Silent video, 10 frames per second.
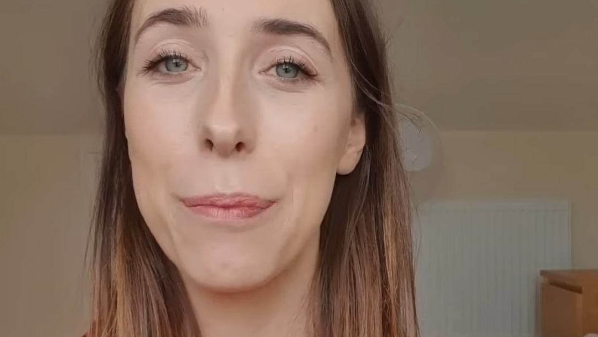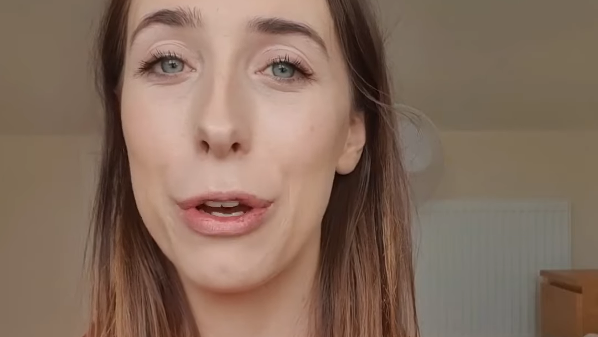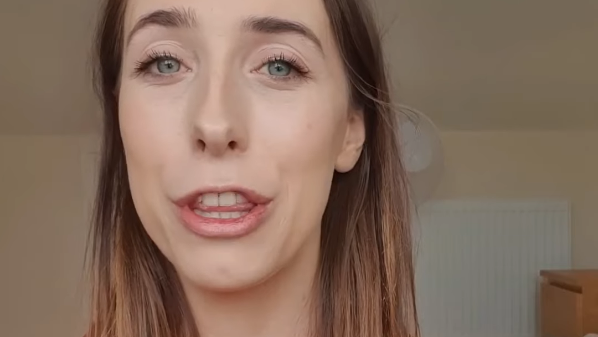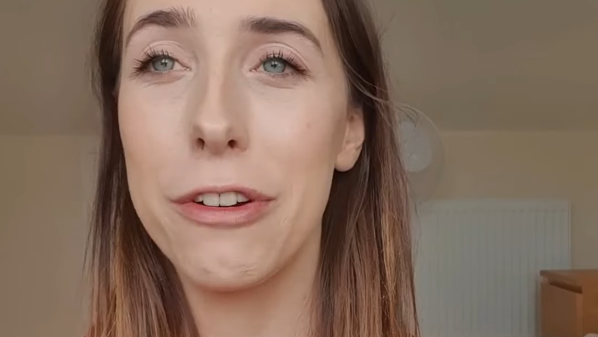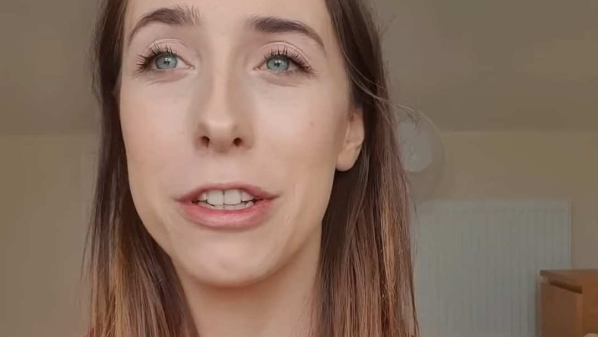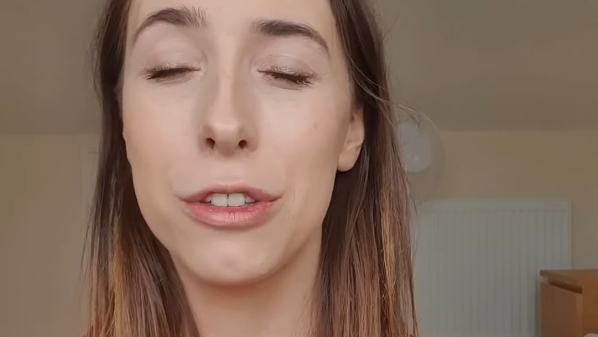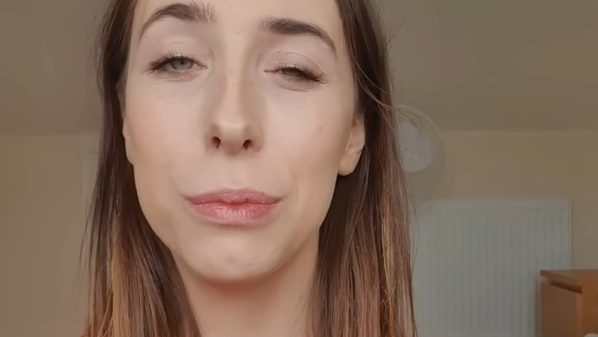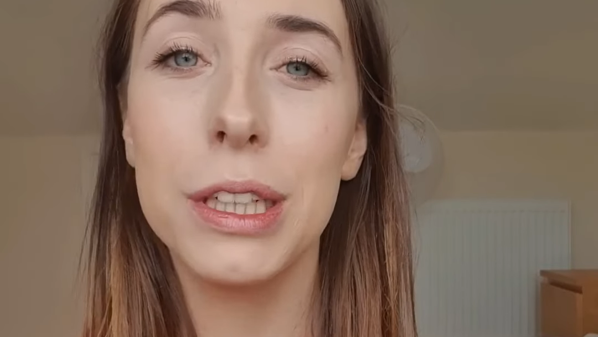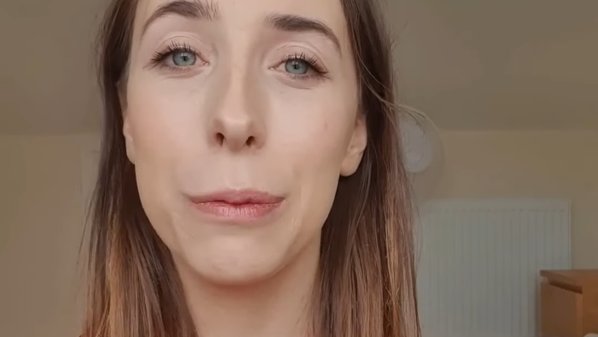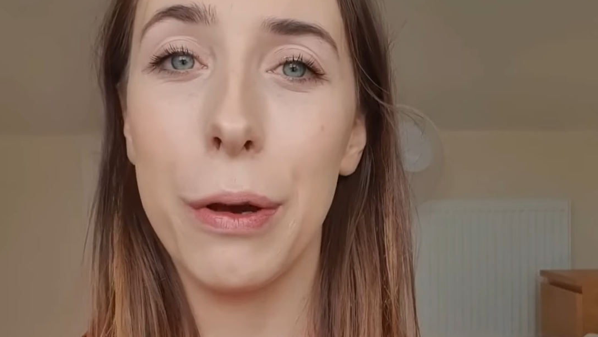but there is
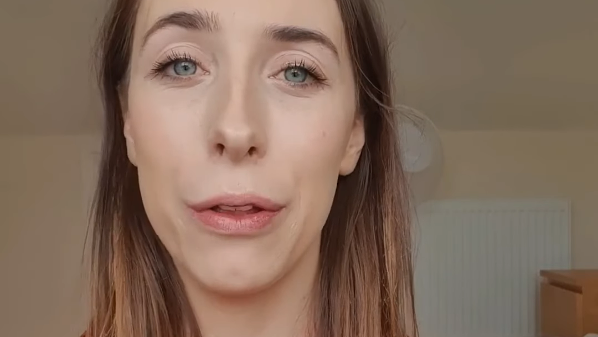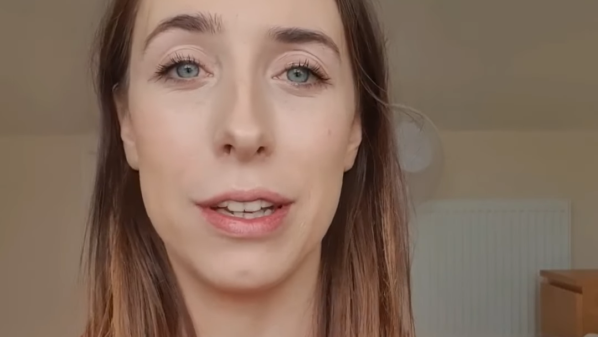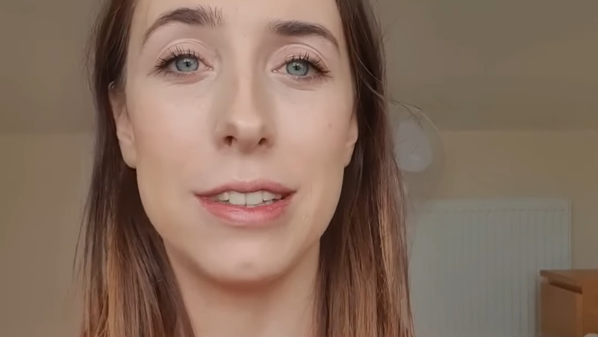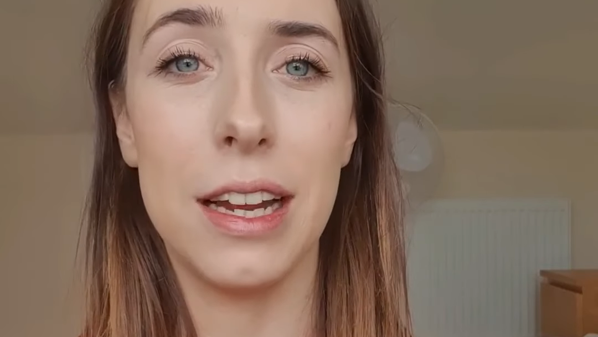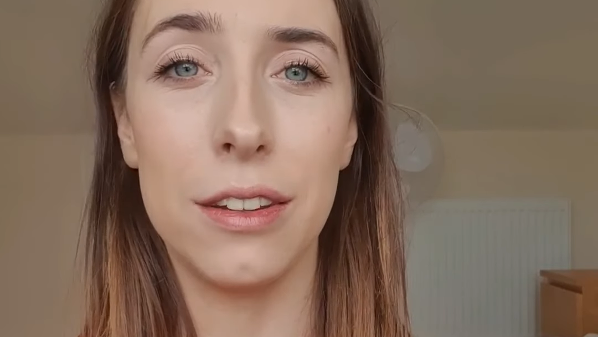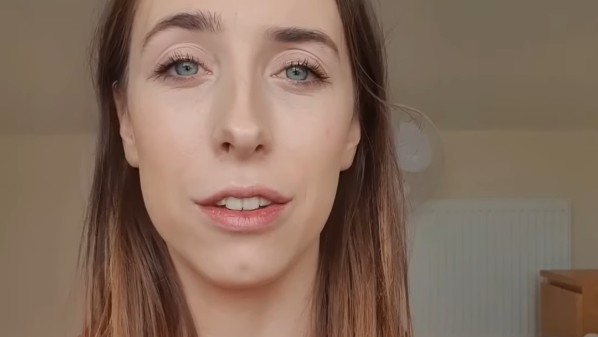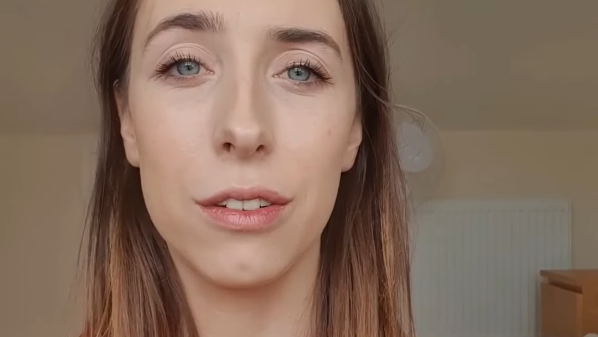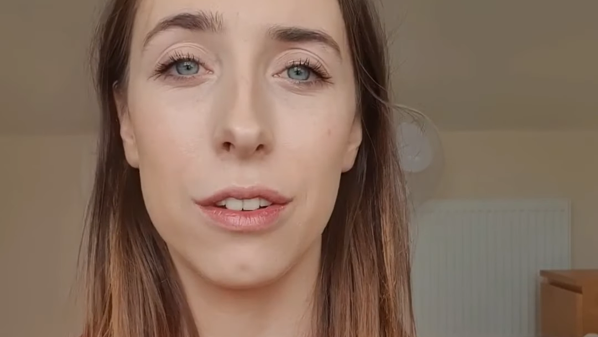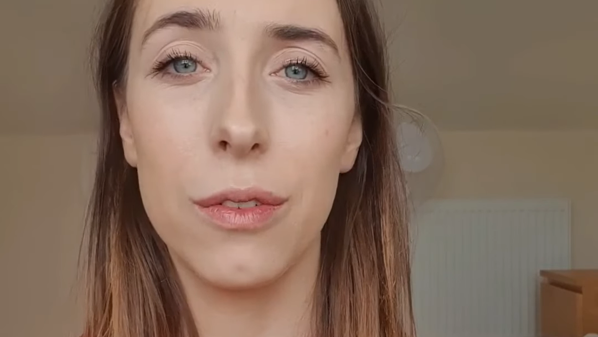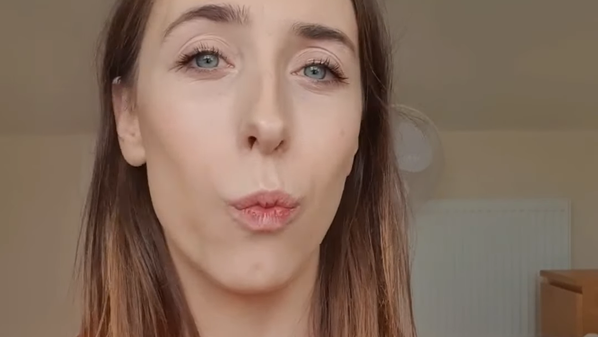something about this dance
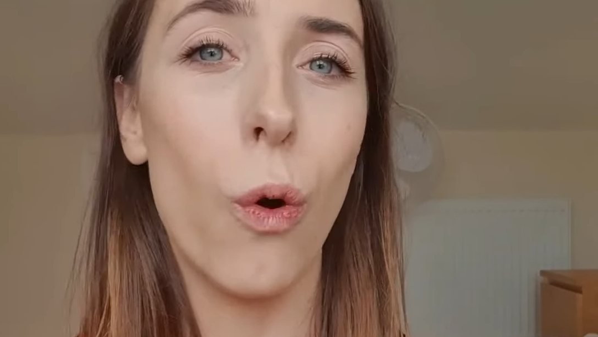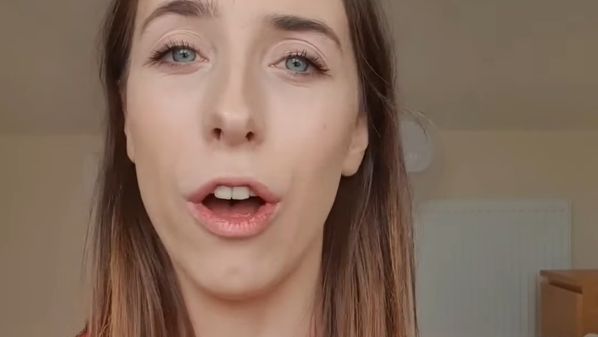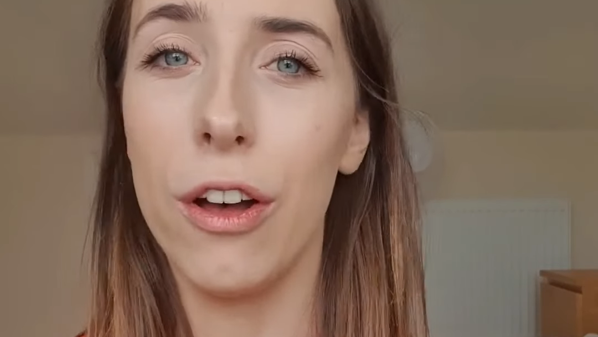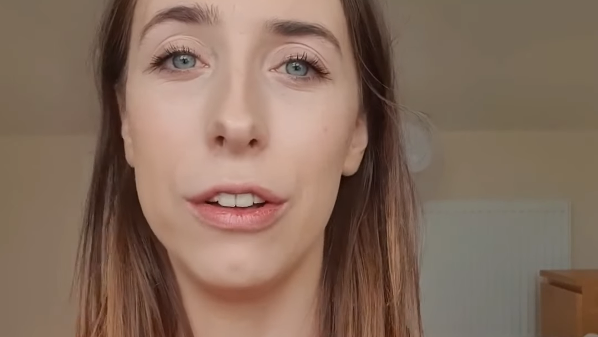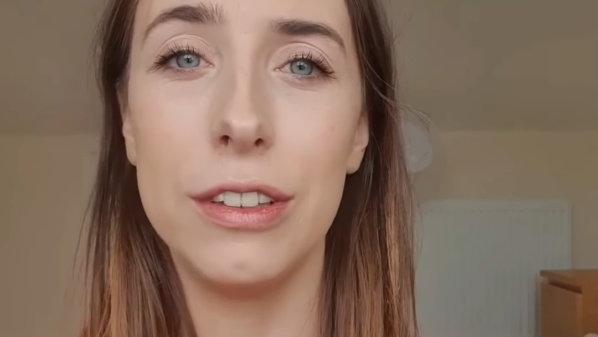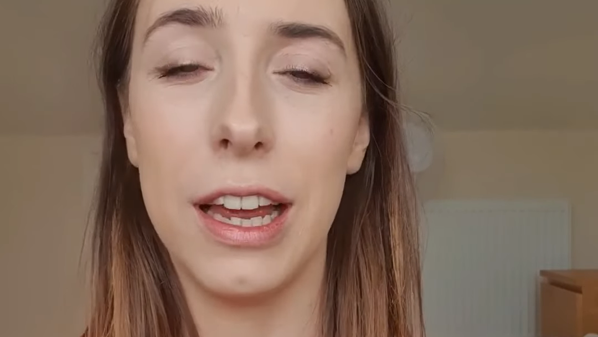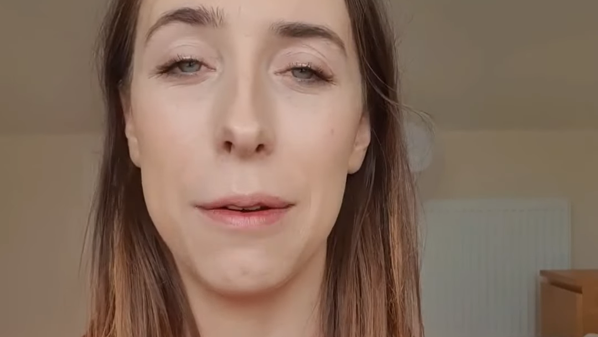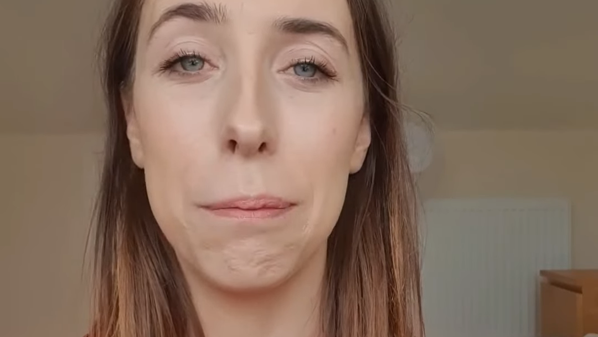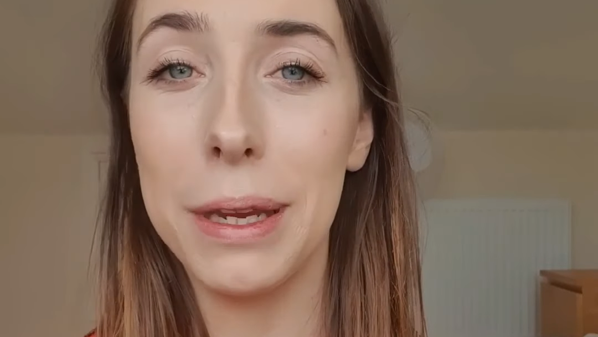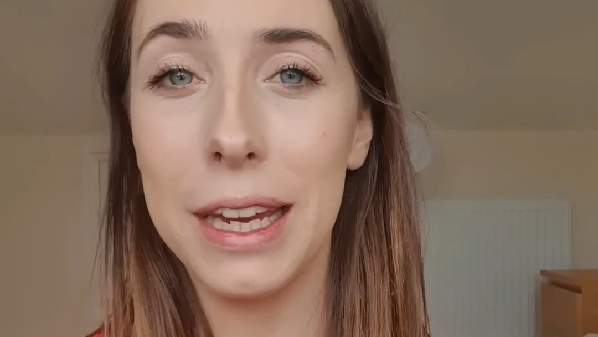world
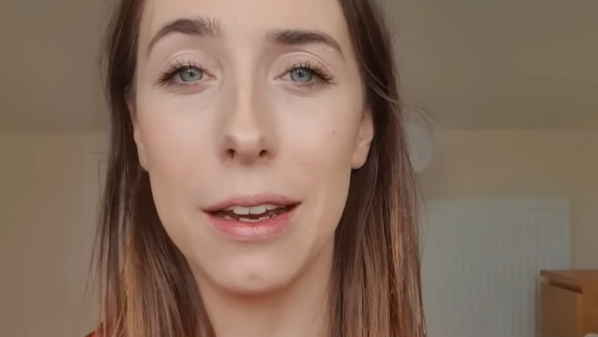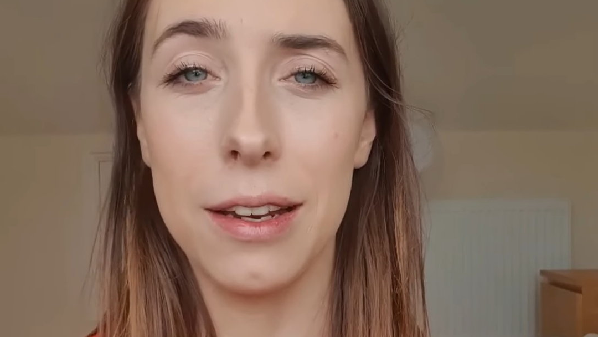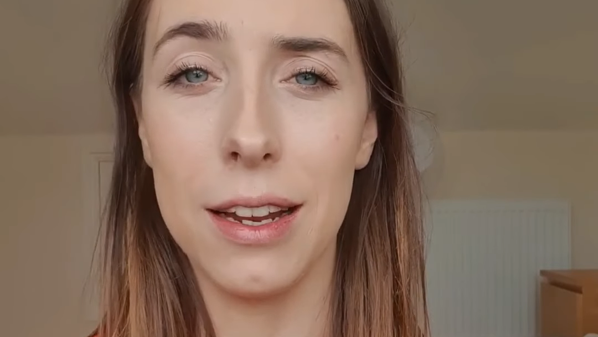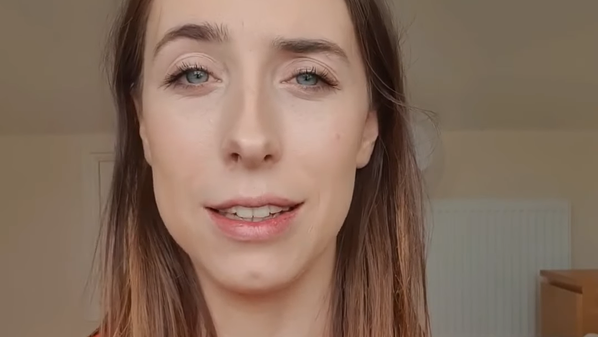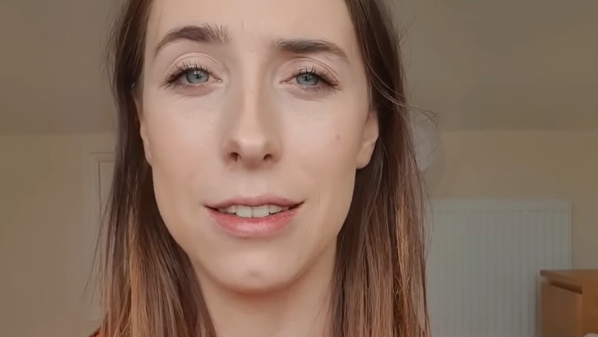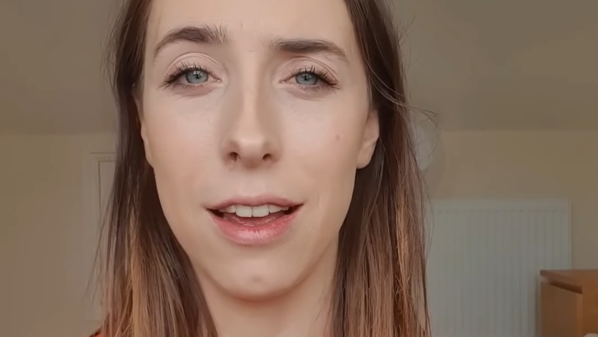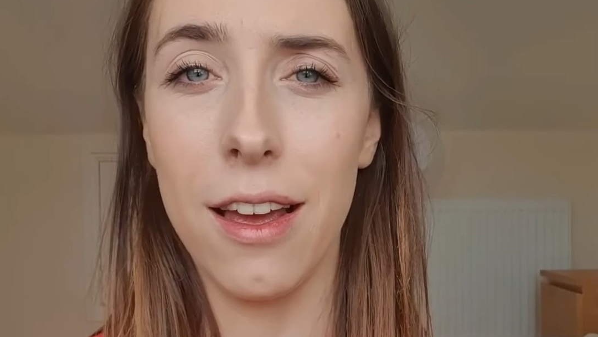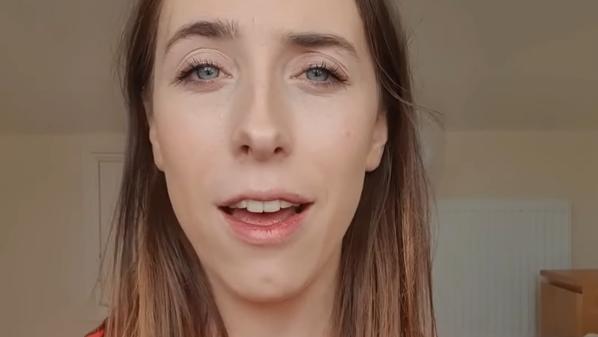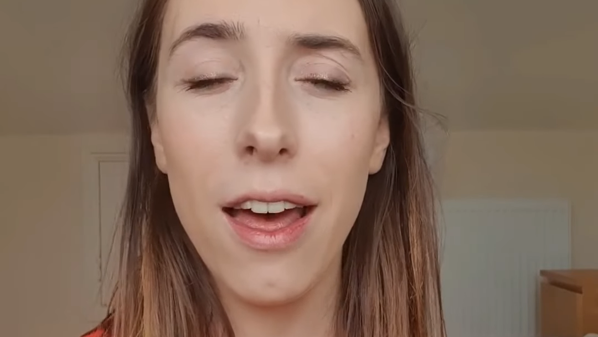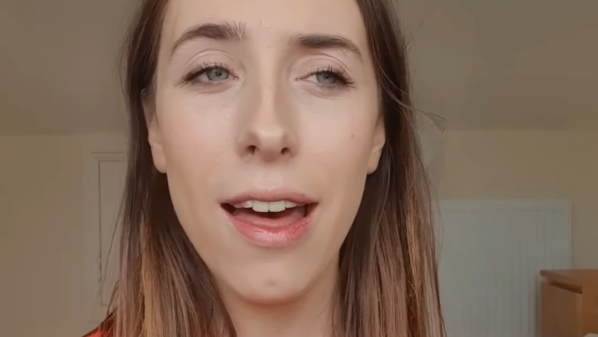and being a dancer